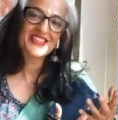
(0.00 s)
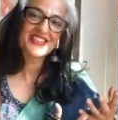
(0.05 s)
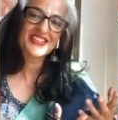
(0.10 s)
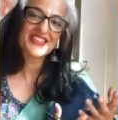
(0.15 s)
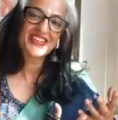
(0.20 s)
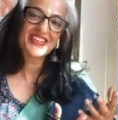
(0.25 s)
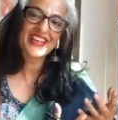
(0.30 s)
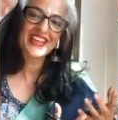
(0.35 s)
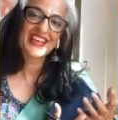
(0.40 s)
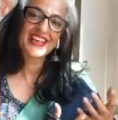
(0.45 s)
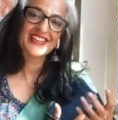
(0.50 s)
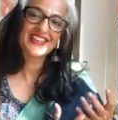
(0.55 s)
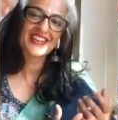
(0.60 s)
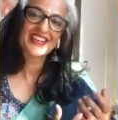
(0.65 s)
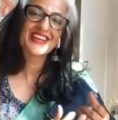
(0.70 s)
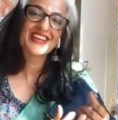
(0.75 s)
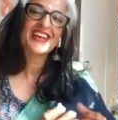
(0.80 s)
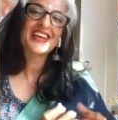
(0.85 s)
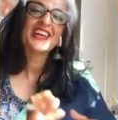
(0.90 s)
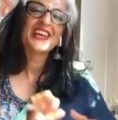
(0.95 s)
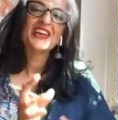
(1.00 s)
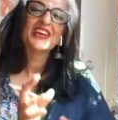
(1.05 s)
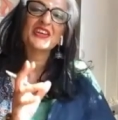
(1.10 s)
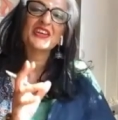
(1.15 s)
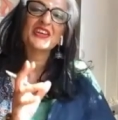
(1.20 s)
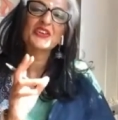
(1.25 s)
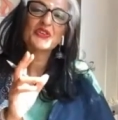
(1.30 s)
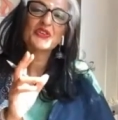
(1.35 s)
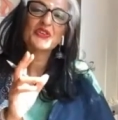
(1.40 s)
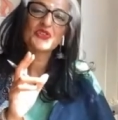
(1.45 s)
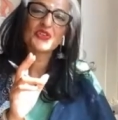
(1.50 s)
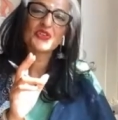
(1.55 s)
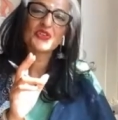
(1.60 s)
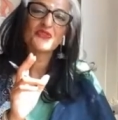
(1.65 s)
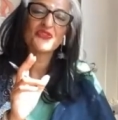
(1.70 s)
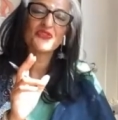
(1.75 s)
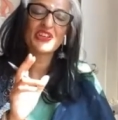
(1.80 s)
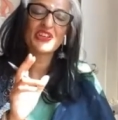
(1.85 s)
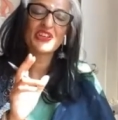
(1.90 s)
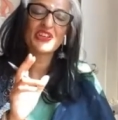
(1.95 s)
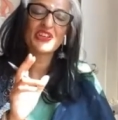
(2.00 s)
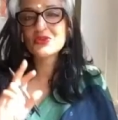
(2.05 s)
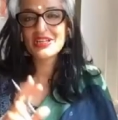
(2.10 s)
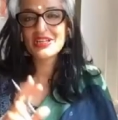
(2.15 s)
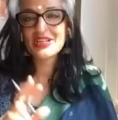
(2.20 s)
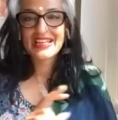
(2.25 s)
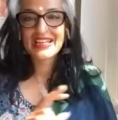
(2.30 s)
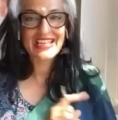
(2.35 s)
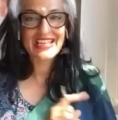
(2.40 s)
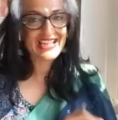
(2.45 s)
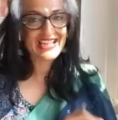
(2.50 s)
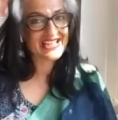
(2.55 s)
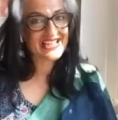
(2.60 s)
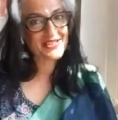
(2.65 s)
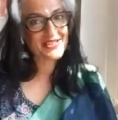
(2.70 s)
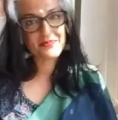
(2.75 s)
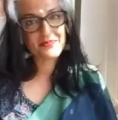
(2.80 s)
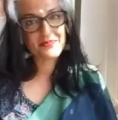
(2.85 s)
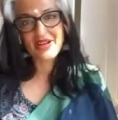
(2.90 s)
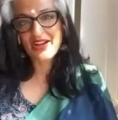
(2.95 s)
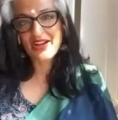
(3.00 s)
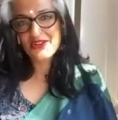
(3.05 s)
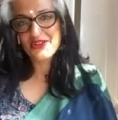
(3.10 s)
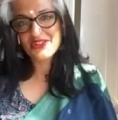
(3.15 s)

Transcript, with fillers: you should feel open enough to communicate about it